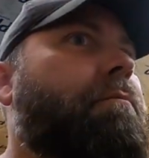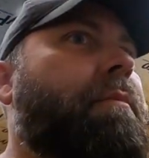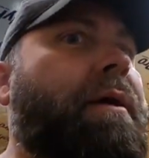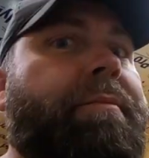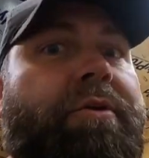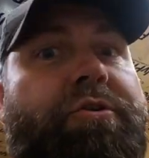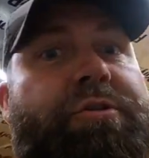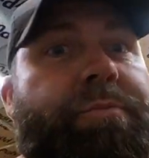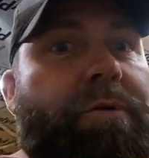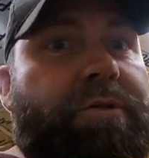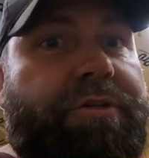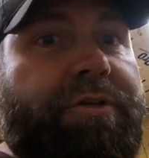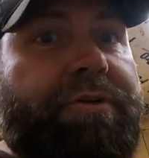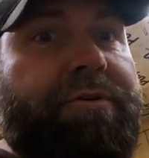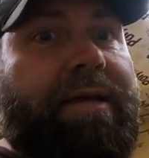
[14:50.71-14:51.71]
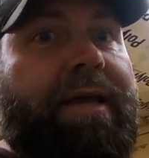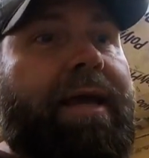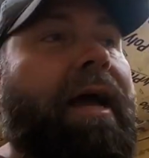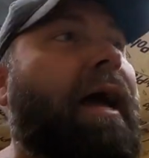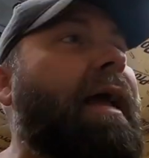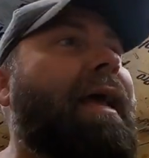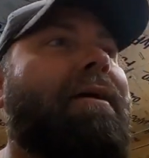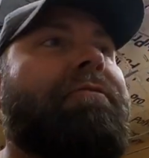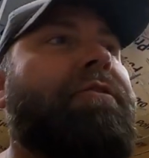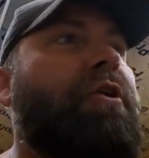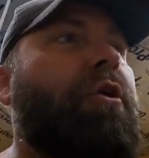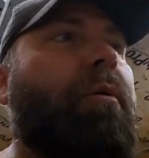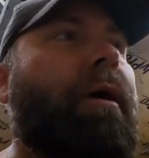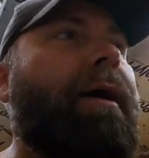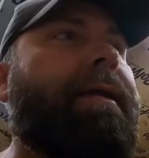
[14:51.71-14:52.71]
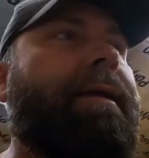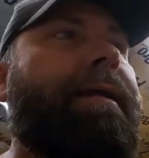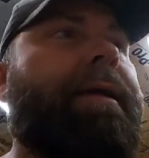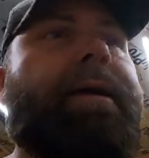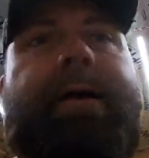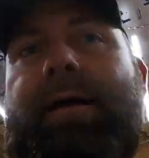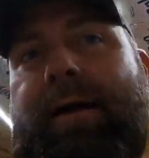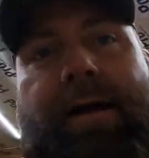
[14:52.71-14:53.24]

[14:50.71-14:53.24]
Maybe you're supposed to do that. I have no idea.